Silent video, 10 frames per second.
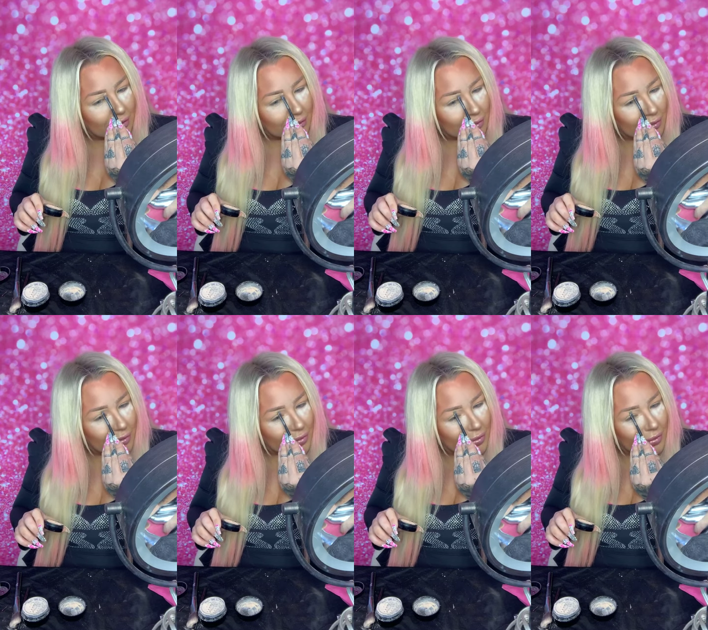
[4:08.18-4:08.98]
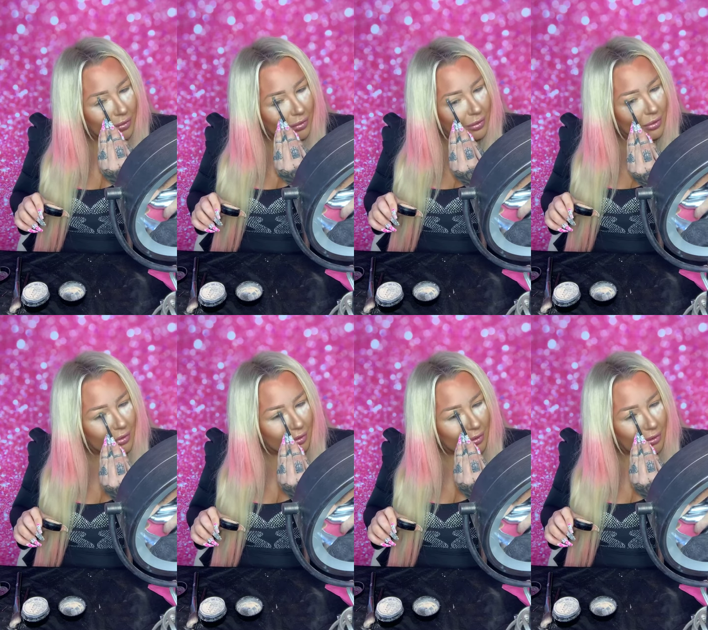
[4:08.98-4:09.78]

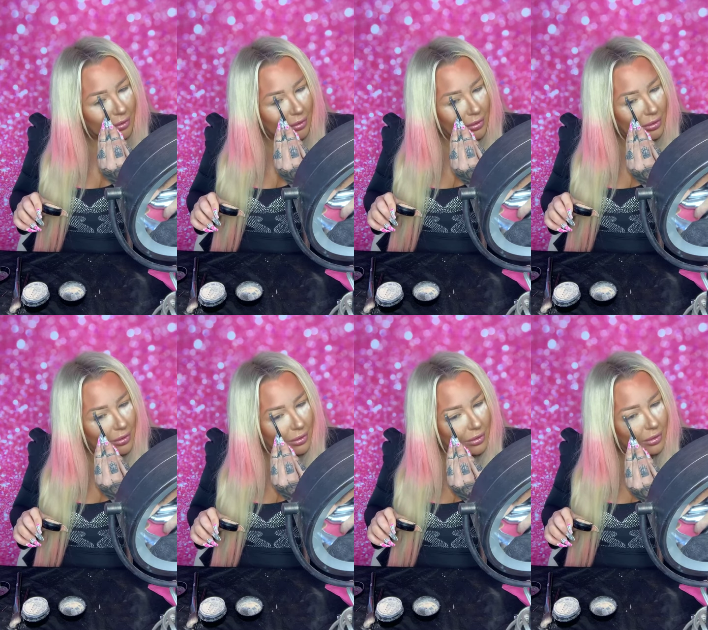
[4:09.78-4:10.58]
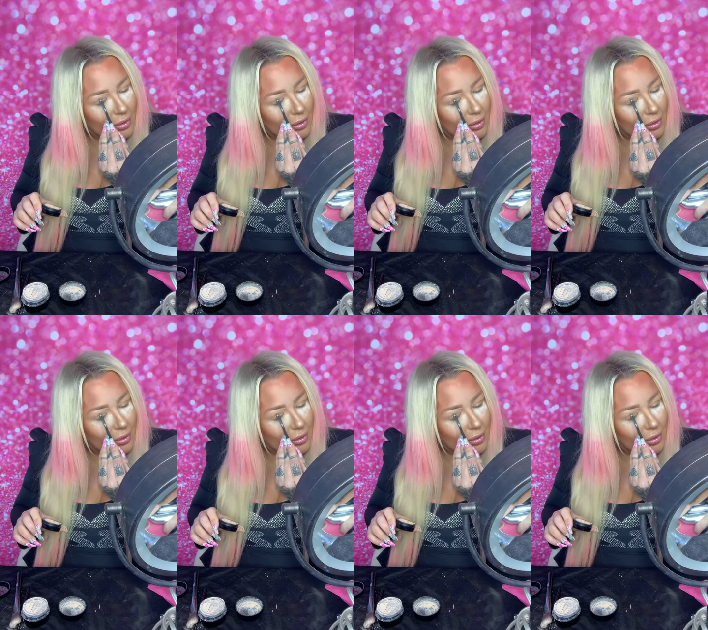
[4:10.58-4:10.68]
(silence)